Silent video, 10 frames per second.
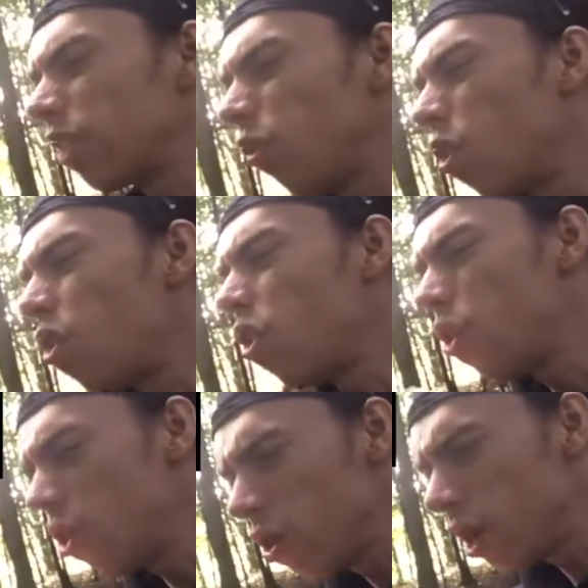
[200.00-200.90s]
is for
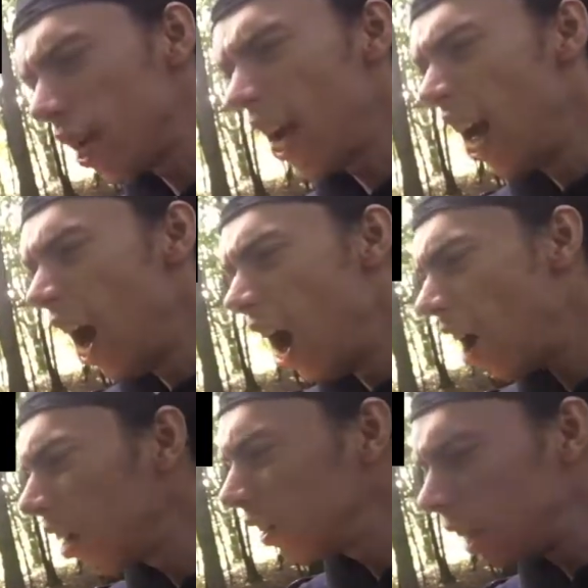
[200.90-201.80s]

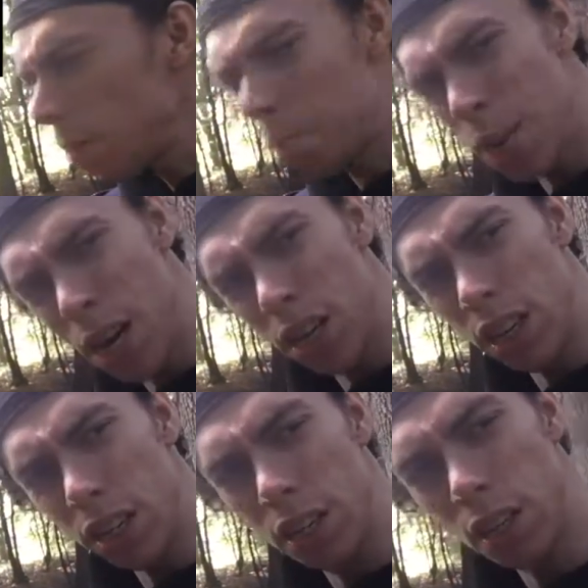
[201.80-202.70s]
all the
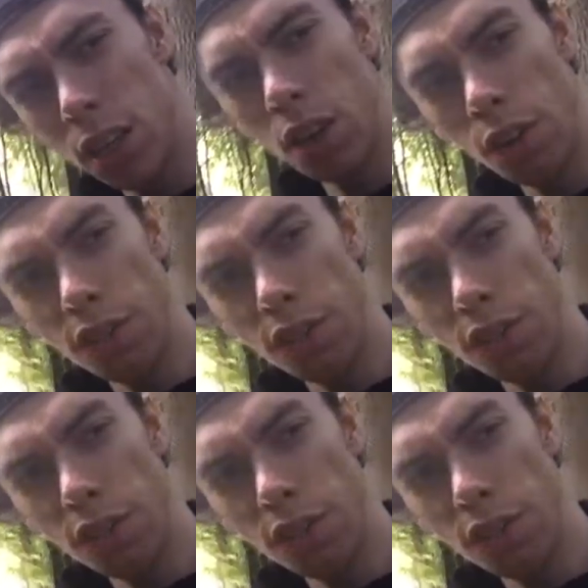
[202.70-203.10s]
billions of